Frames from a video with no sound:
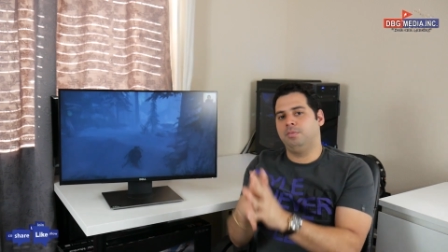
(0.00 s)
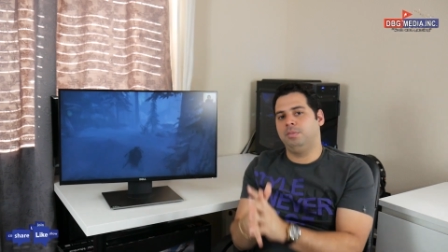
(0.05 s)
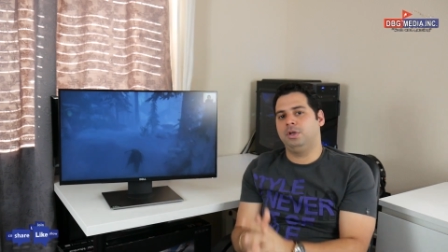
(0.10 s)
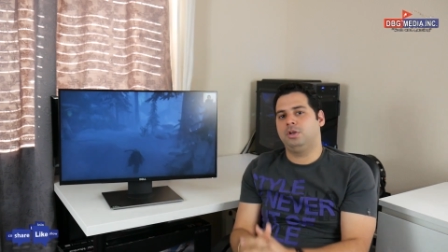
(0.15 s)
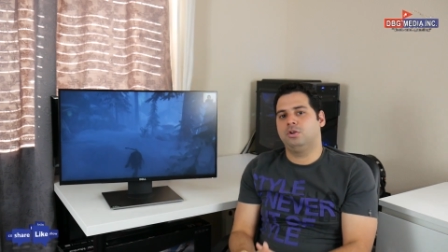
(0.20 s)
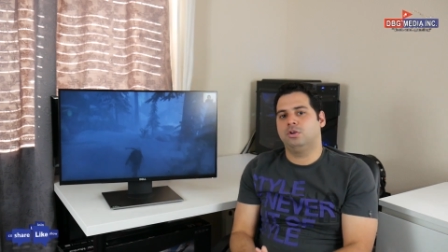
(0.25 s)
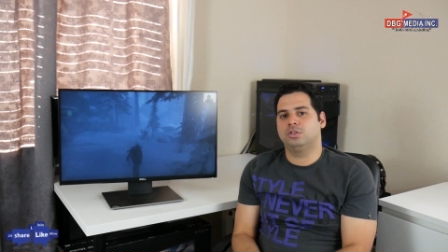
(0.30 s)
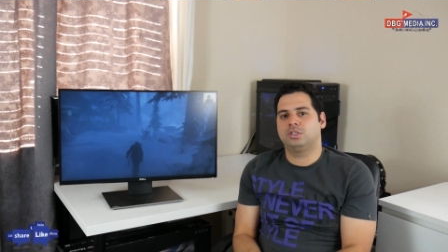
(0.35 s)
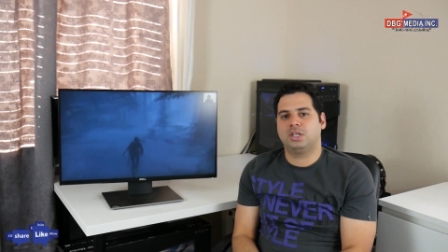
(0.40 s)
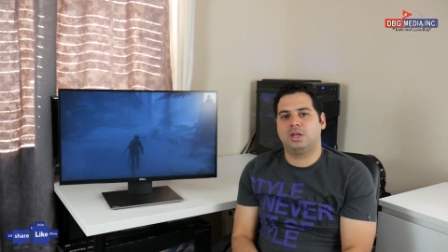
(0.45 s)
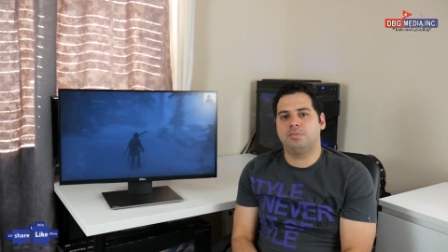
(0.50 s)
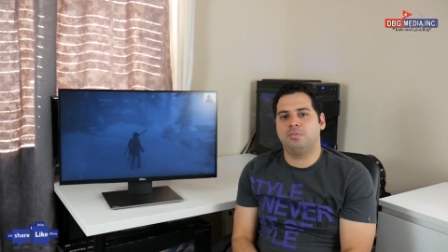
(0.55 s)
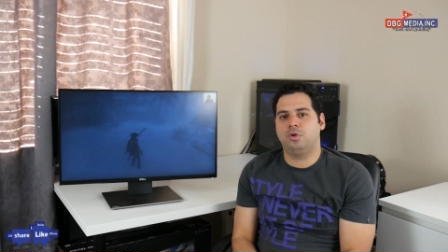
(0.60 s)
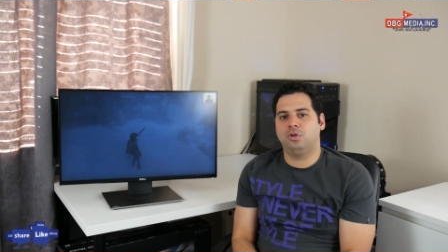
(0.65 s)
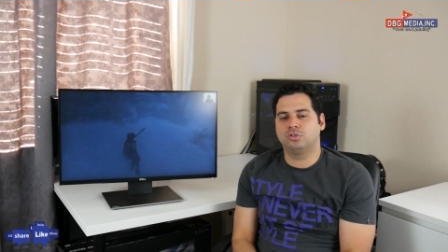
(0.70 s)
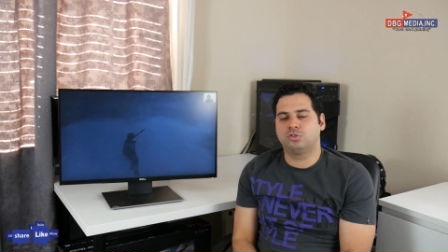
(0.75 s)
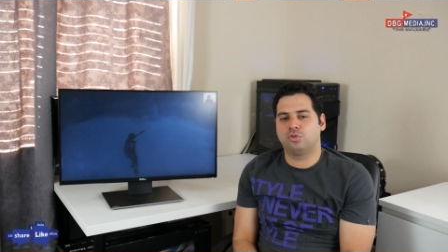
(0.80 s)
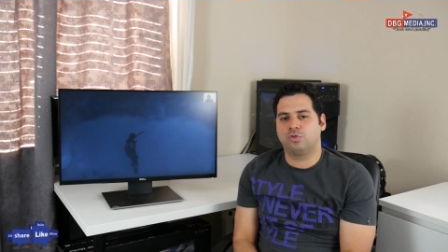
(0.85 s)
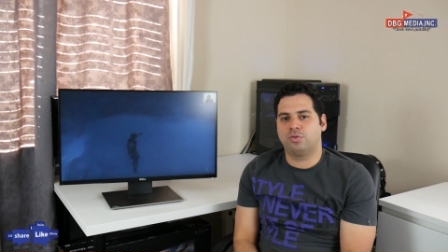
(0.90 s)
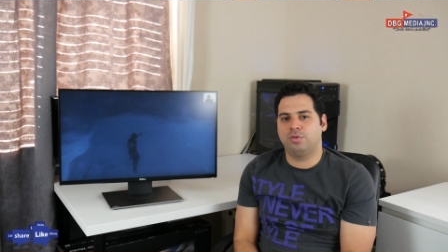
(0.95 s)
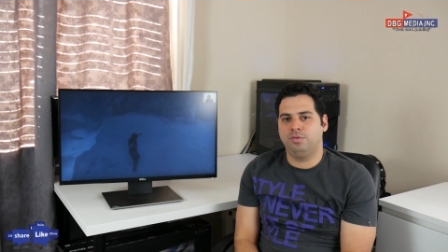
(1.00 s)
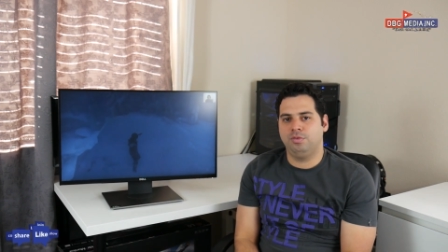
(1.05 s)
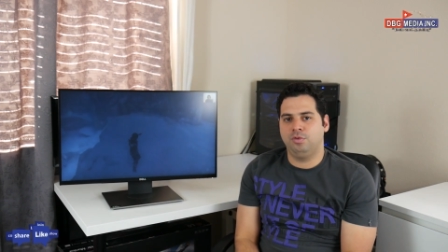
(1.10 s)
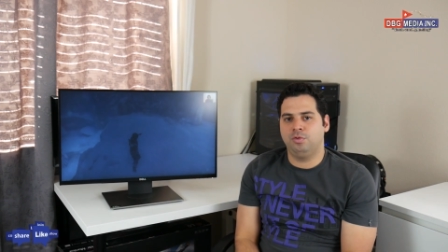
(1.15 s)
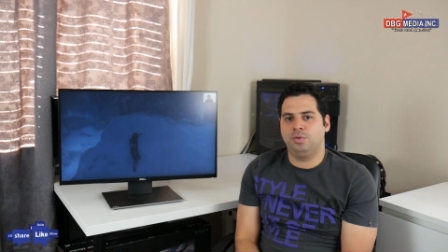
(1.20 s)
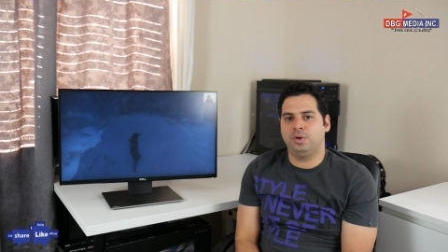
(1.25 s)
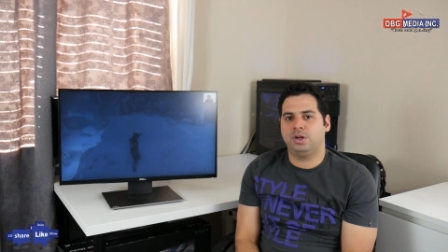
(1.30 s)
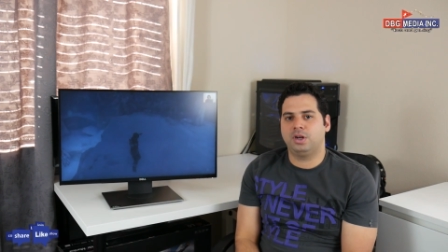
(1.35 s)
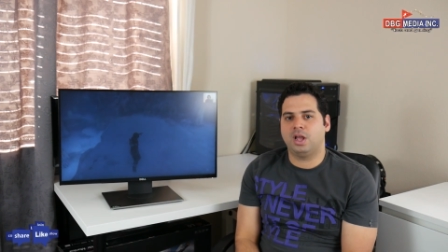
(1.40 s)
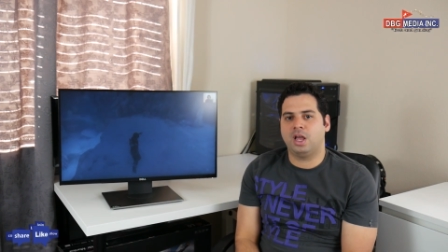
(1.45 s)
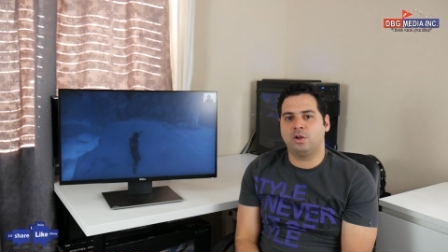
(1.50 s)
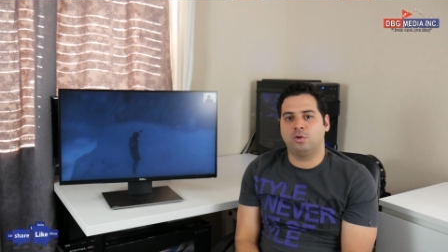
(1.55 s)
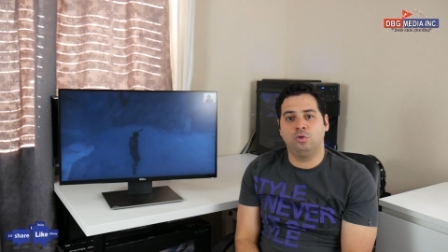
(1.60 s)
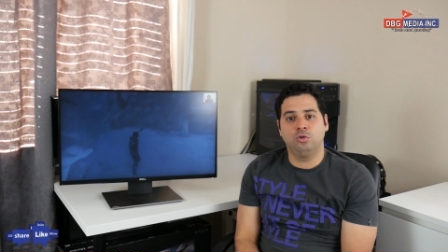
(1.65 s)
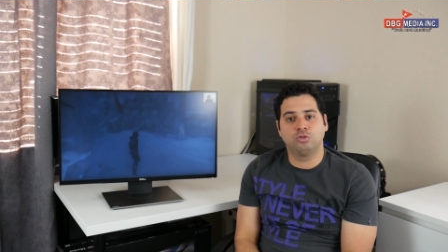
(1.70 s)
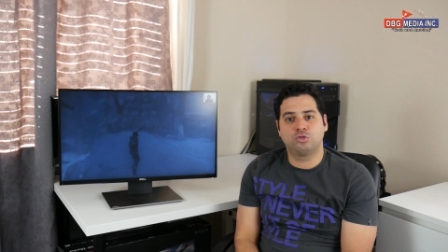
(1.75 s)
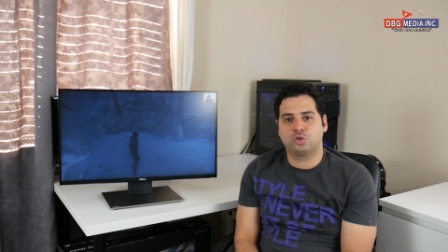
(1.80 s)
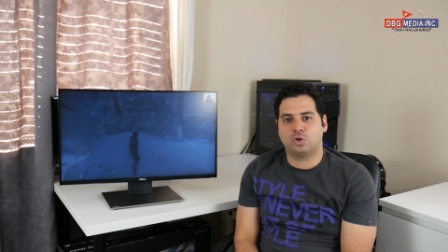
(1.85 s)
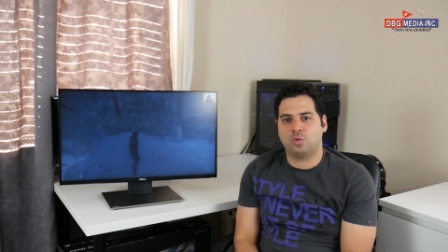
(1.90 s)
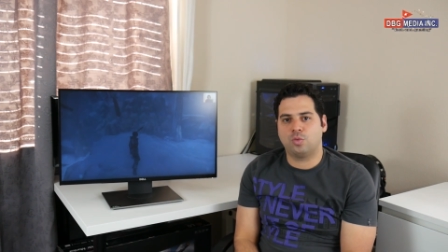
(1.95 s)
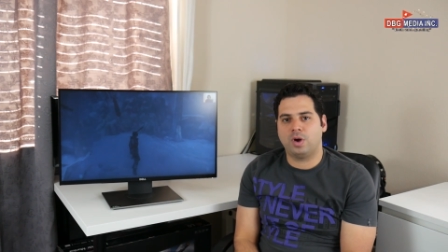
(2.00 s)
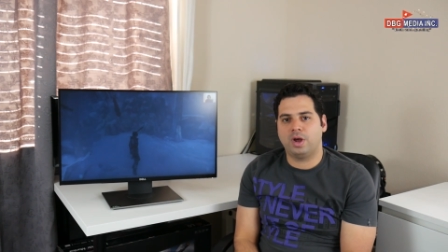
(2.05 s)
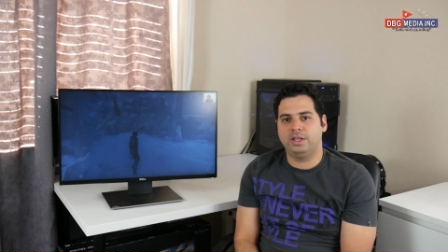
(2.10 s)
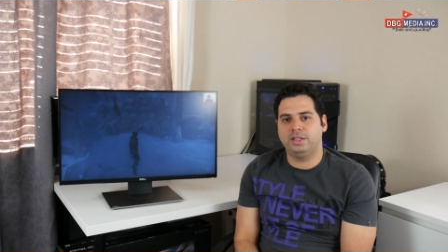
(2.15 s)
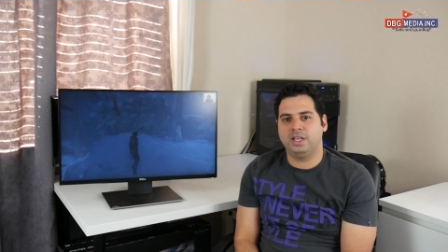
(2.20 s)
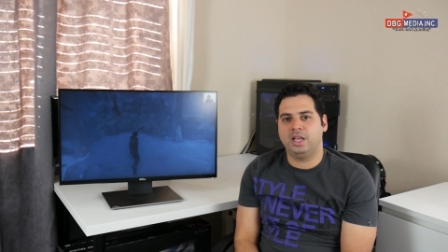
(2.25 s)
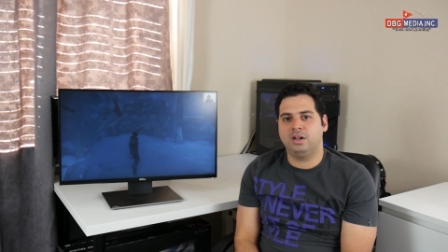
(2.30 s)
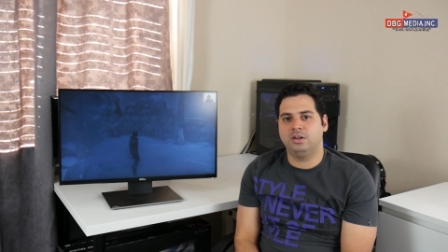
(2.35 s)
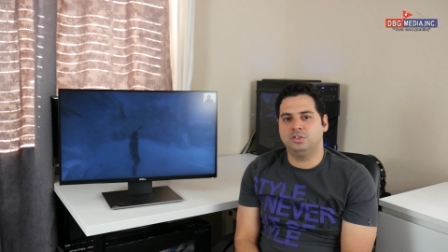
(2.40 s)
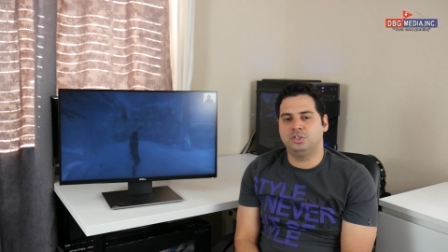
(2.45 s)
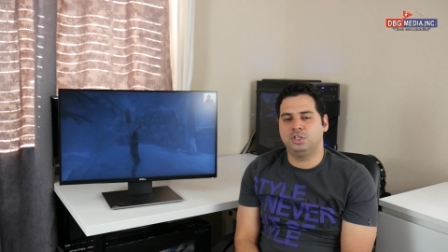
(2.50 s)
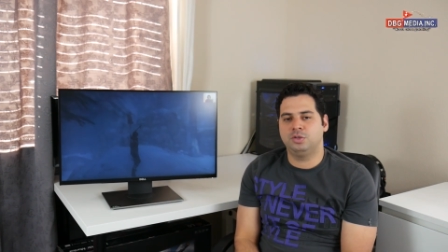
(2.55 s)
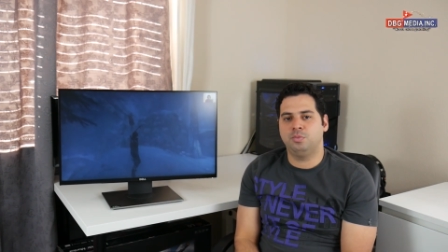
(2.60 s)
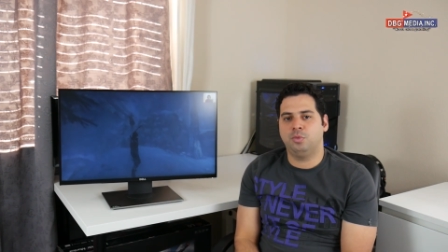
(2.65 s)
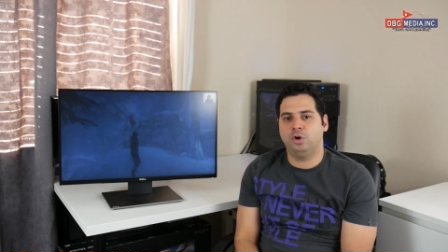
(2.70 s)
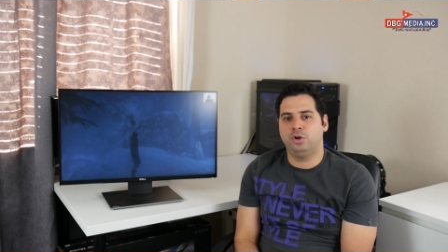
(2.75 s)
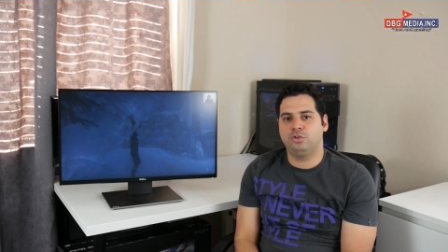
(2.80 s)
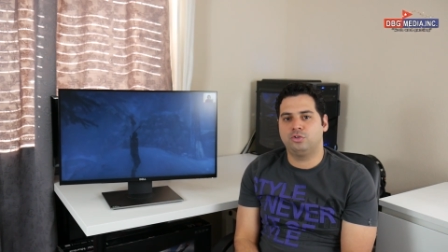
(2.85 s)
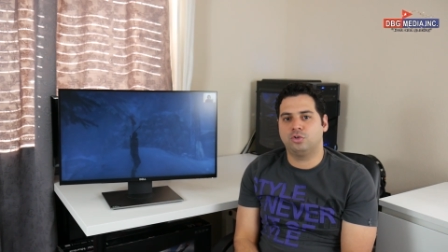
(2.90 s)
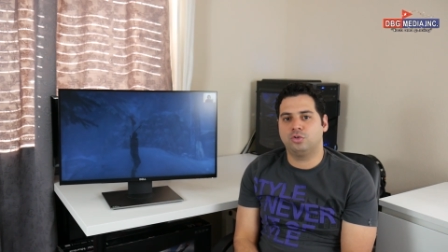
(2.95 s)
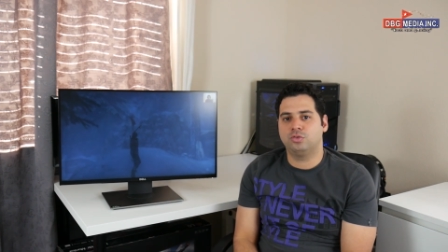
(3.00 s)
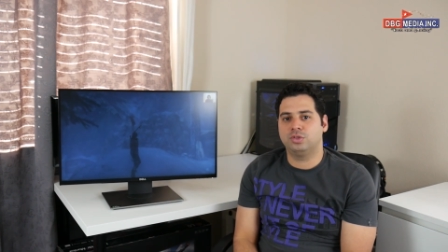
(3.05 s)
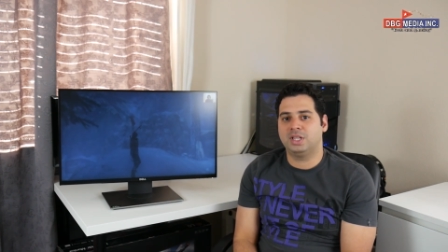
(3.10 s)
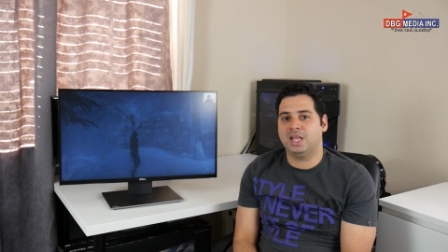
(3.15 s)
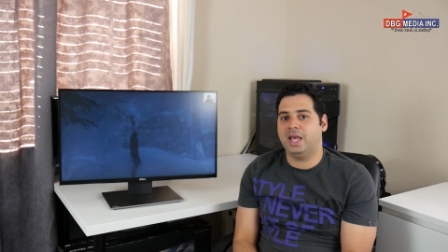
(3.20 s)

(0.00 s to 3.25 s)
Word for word: because I'm also reviewing an ultra-wide LG monitor